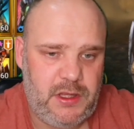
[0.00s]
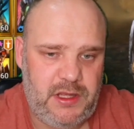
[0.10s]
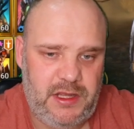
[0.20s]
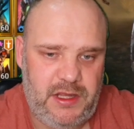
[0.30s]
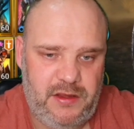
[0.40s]

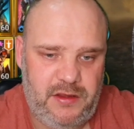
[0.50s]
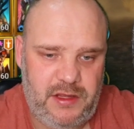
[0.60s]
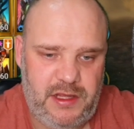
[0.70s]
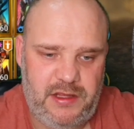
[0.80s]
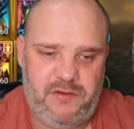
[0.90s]
He
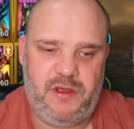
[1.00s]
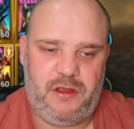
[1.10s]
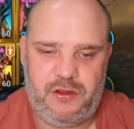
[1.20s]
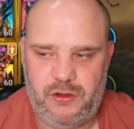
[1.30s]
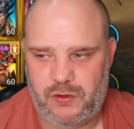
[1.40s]
is a
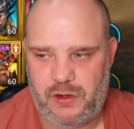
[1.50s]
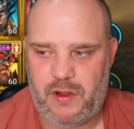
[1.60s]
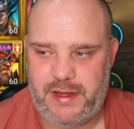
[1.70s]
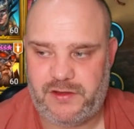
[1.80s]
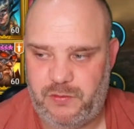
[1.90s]

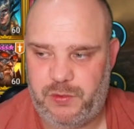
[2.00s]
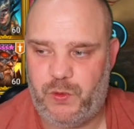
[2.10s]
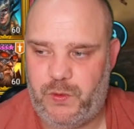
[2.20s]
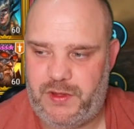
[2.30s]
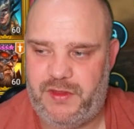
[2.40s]
godlike
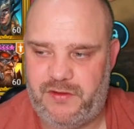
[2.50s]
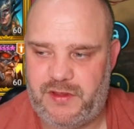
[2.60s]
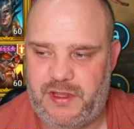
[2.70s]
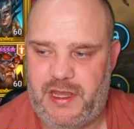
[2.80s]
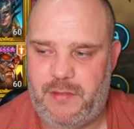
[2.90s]
support in this
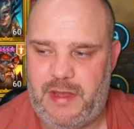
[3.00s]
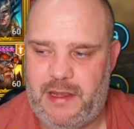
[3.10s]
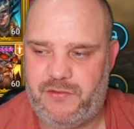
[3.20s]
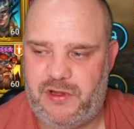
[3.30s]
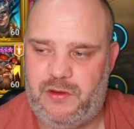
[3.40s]
game,
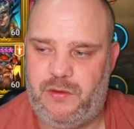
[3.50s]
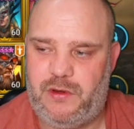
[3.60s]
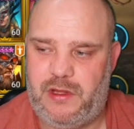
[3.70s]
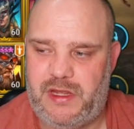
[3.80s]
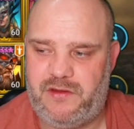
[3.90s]
absolutely
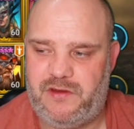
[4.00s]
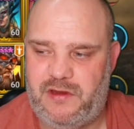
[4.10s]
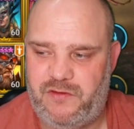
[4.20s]
amazing.